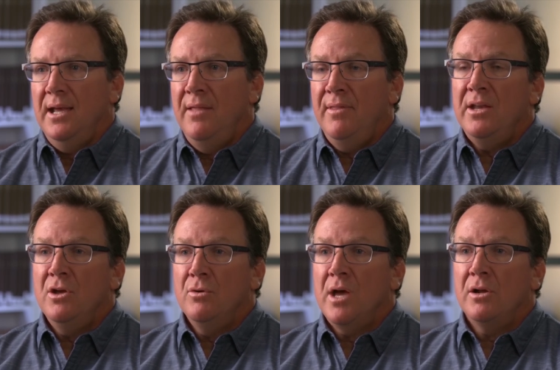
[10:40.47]
And they
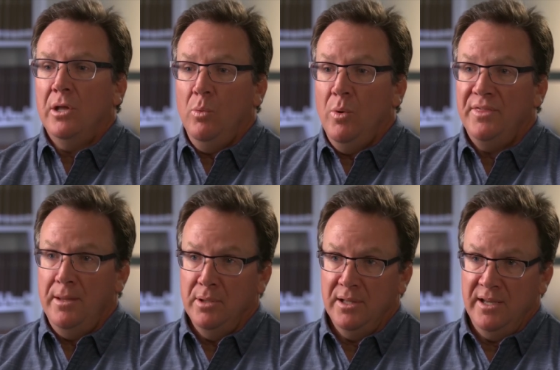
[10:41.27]
know not only what
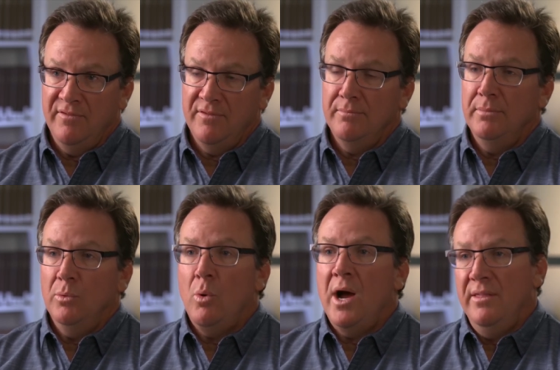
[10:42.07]
they believe,
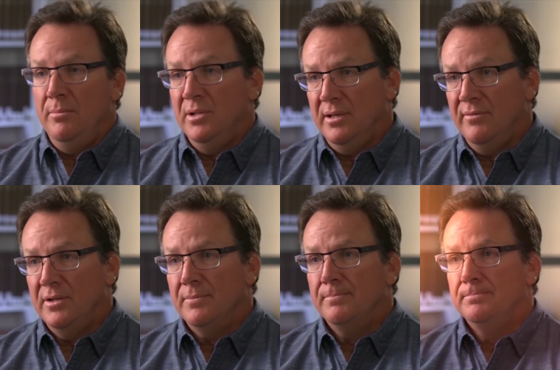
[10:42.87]
but why they believe it.